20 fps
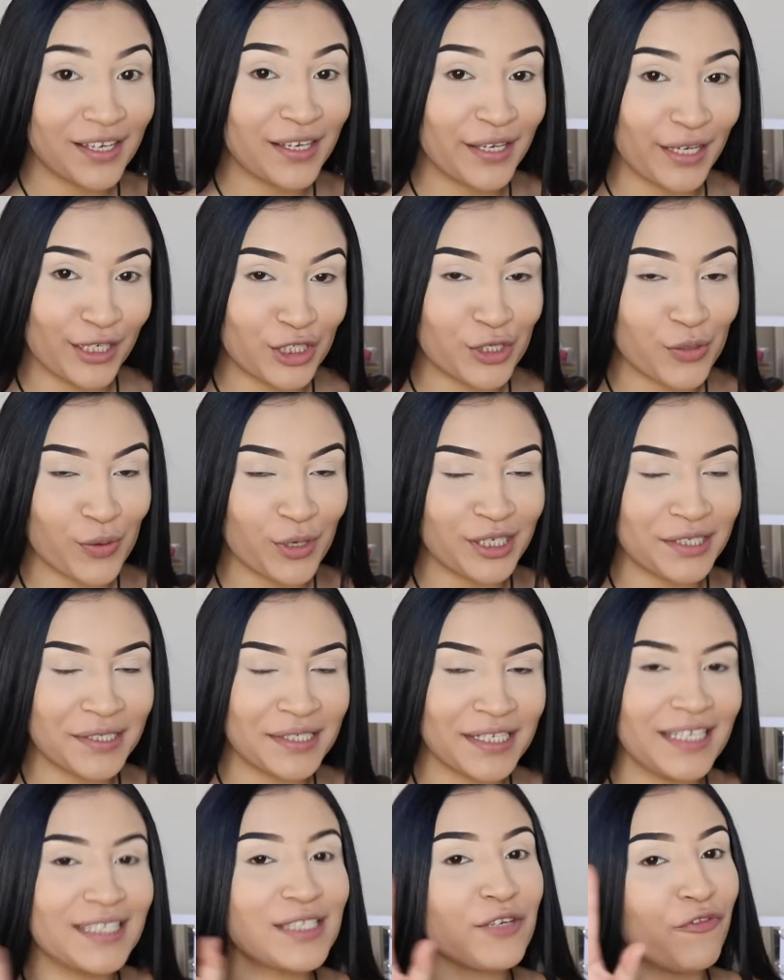get
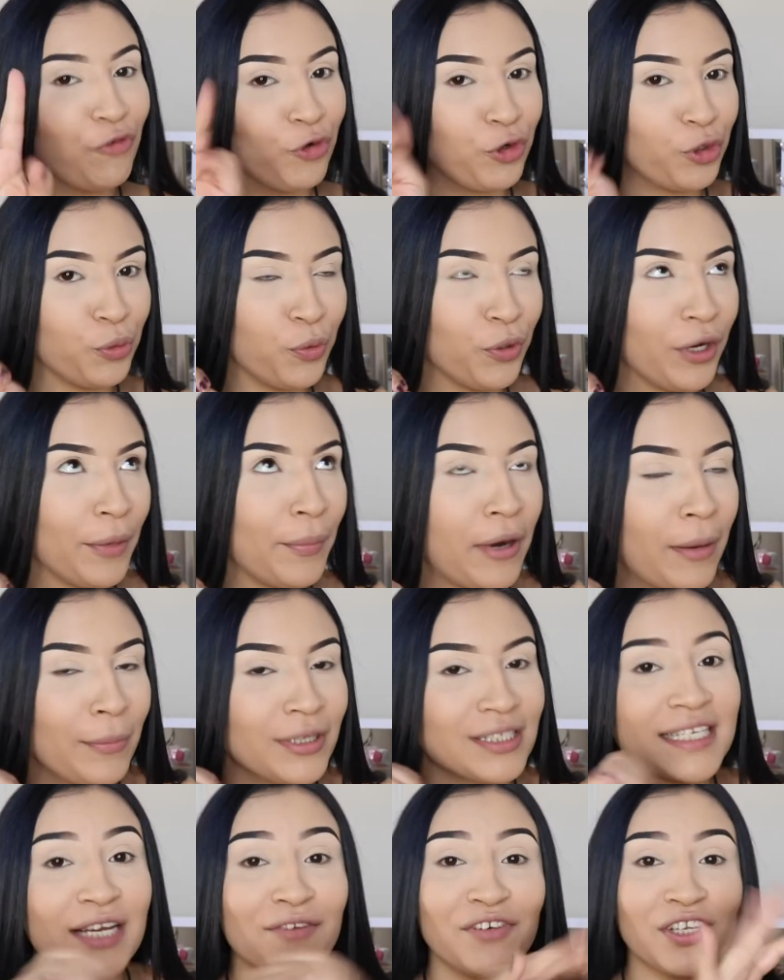yours. It's affordable, I
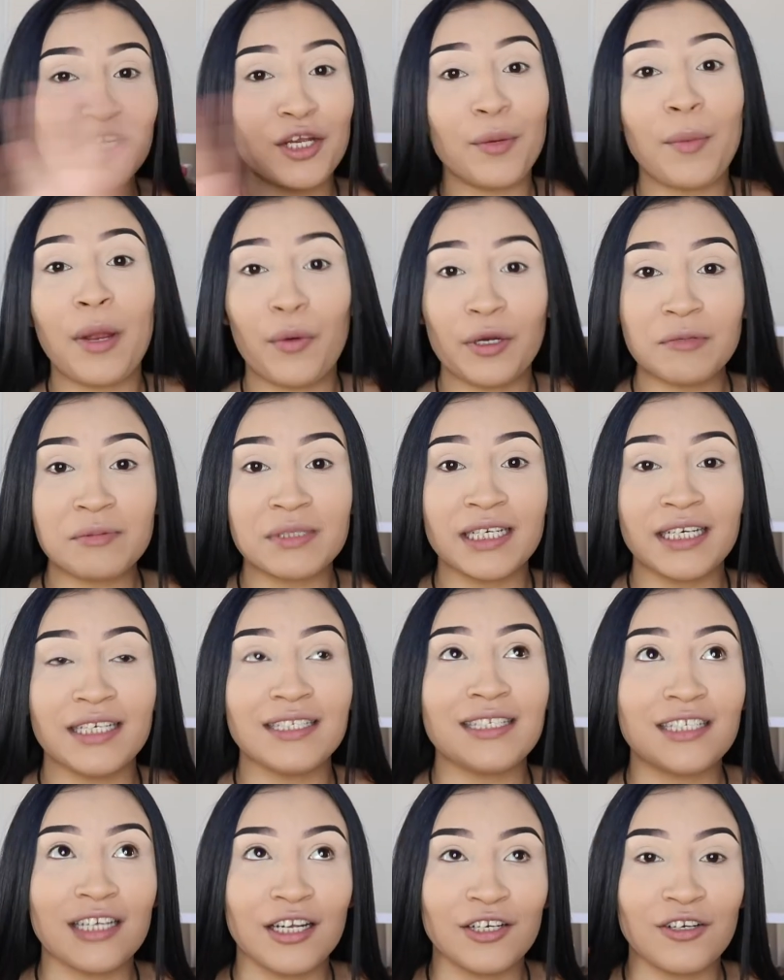promise. Everything on my website
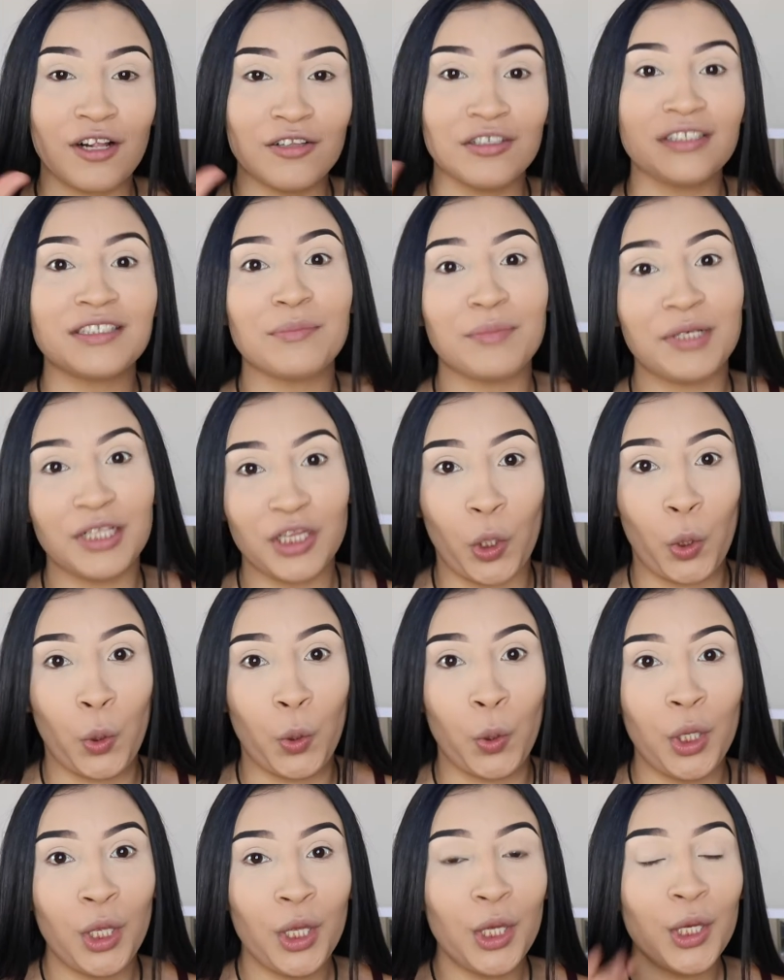is $10 and
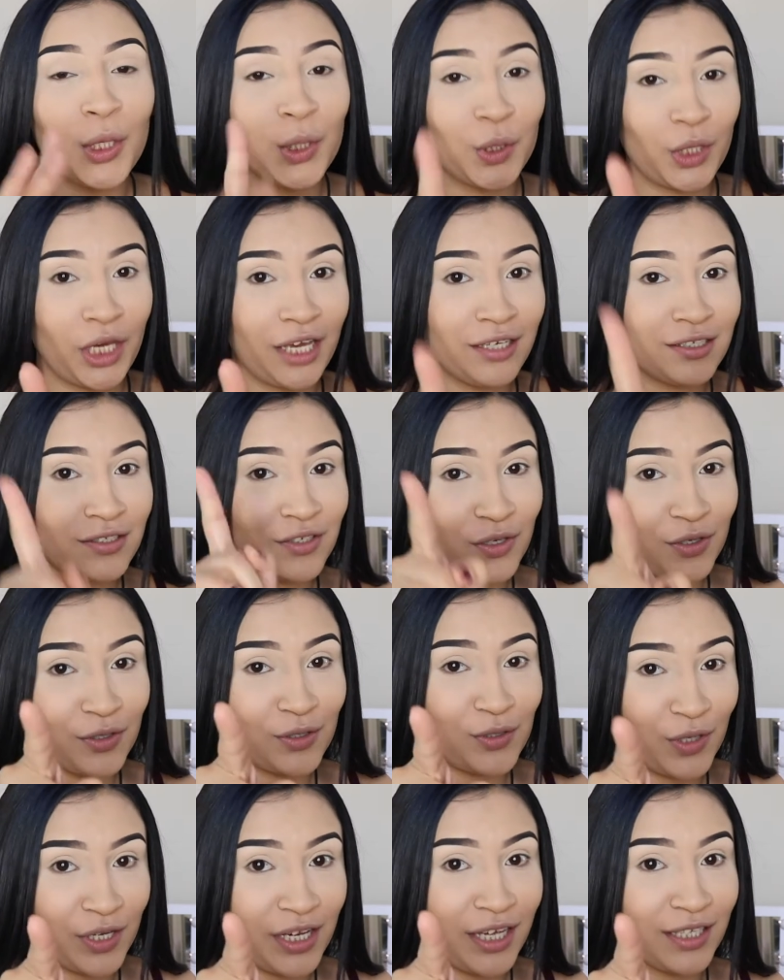below. Okay, so
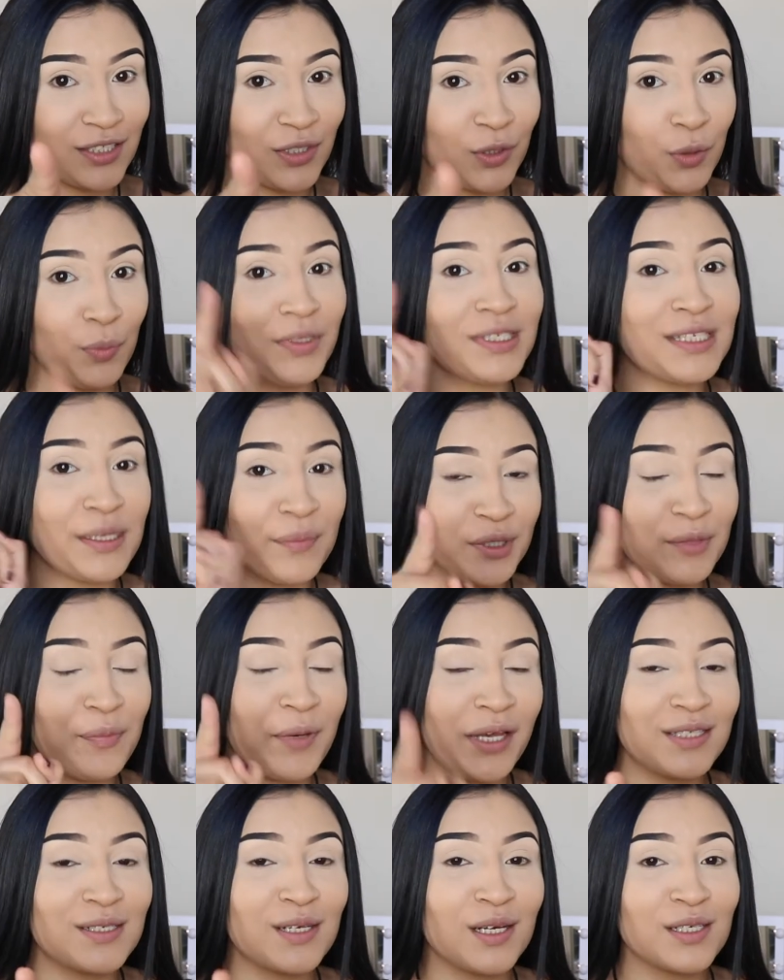you guys know,
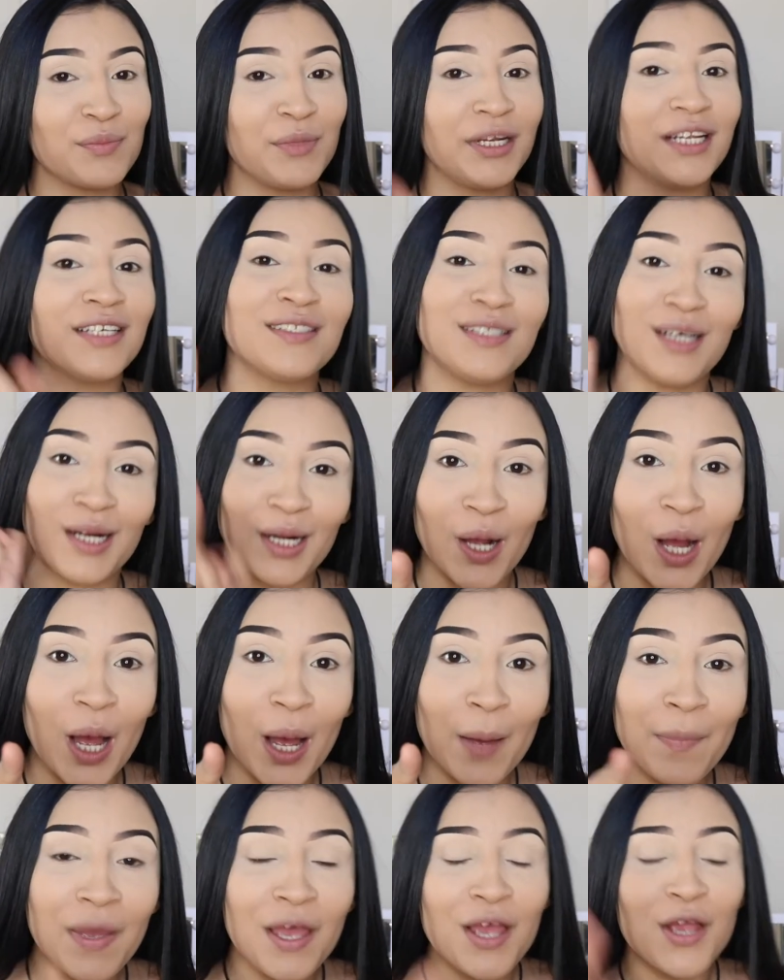
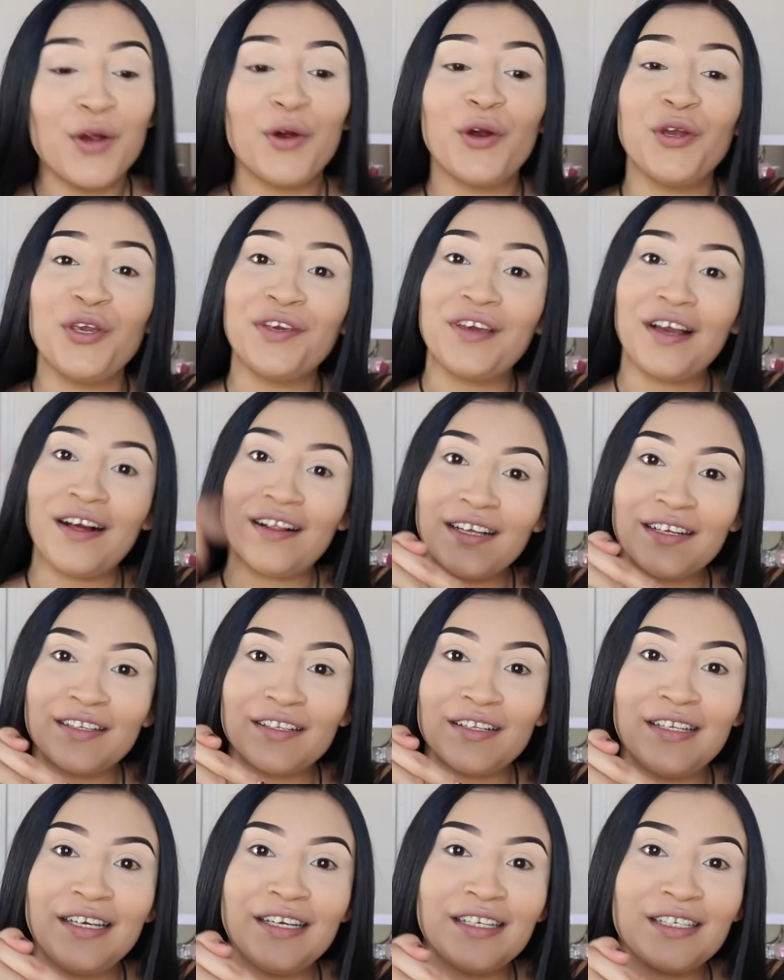mrsemilypaintscosmetics.com, or you can click
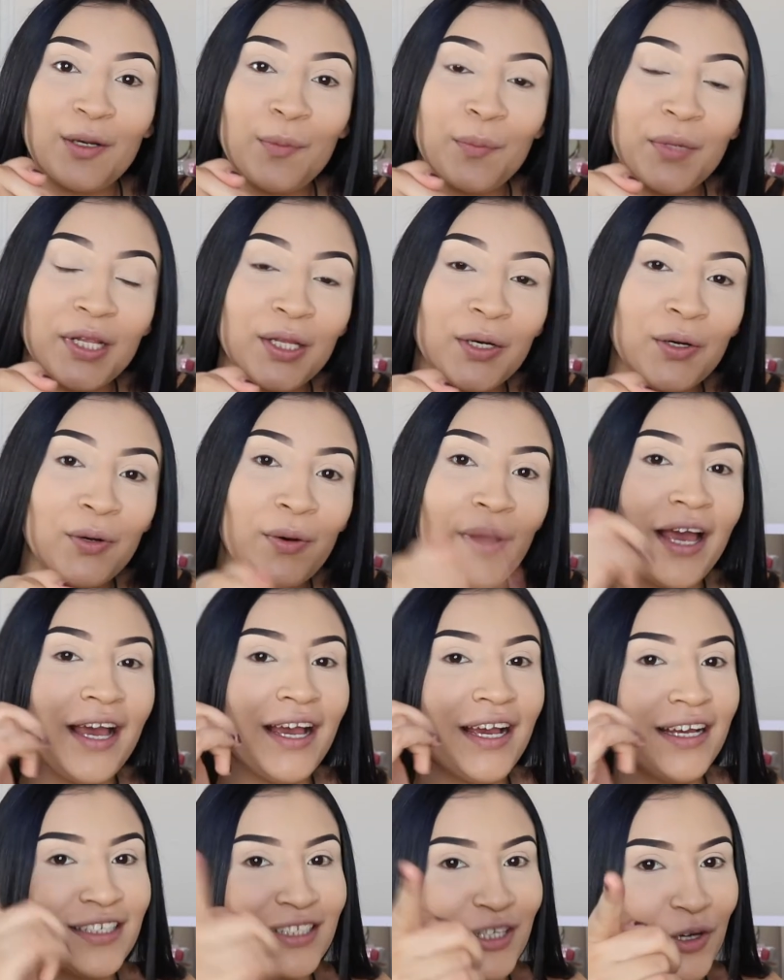the link down below
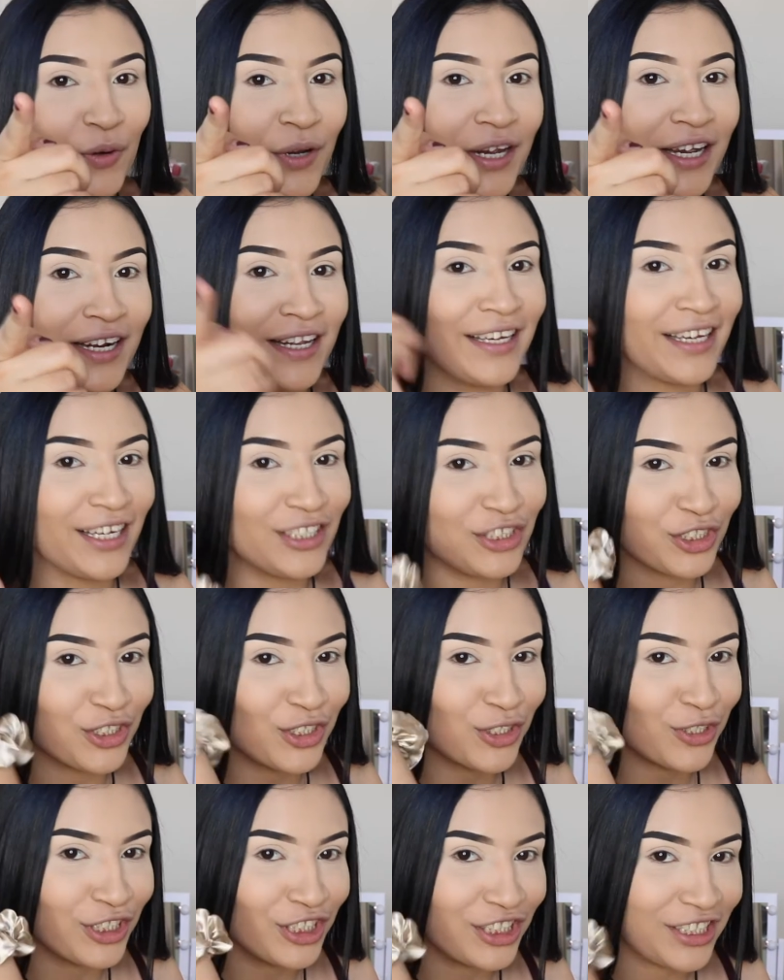and go ahead and get your
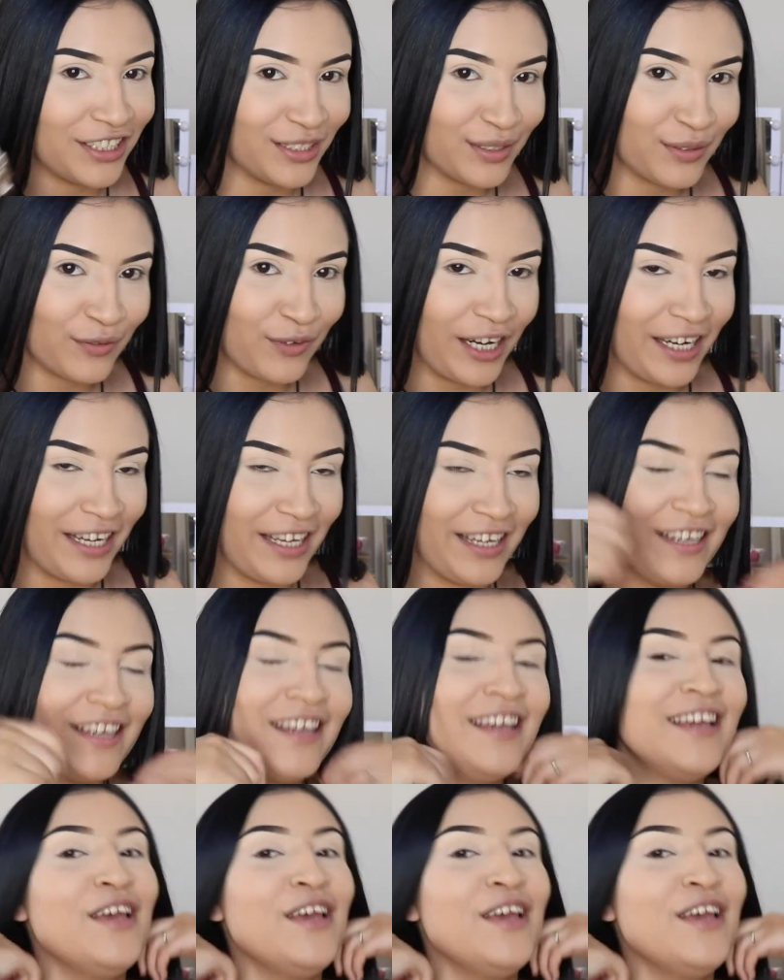scrunchie this Friday